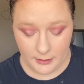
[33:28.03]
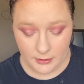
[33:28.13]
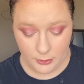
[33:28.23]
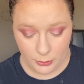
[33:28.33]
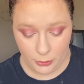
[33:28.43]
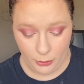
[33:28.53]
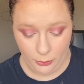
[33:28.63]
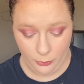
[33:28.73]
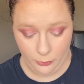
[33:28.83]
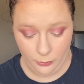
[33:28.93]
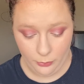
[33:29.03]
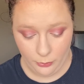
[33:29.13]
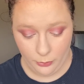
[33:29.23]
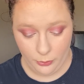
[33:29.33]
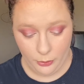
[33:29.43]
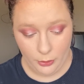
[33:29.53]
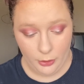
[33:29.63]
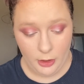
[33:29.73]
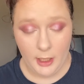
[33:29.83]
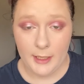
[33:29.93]
So
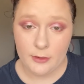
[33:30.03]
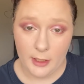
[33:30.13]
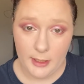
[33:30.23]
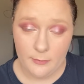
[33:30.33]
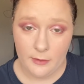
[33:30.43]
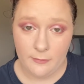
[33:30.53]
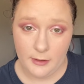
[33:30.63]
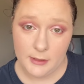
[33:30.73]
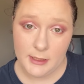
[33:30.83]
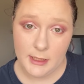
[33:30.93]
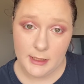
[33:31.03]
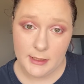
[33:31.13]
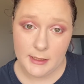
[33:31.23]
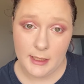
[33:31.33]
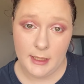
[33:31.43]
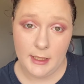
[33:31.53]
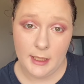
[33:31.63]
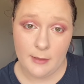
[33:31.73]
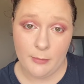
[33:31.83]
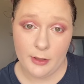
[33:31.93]
I try and wear falsies, and then I
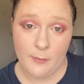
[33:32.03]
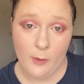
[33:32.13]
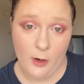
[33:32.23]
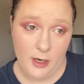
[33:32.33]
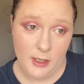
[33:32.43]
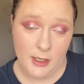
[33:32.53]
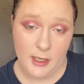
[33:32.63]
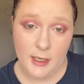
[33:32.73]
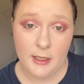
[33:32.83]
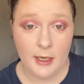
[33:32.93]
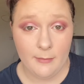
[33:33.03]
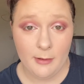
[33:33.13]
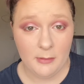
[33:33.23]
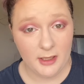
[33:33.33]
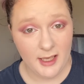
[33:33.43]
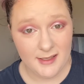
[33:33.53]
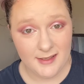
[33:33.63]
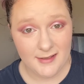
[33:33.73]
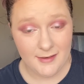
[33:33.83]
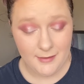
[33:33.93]
put them on, and then I put my glasses
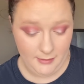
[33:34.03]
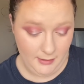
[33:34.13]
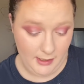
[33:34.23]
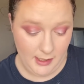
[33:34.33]
on,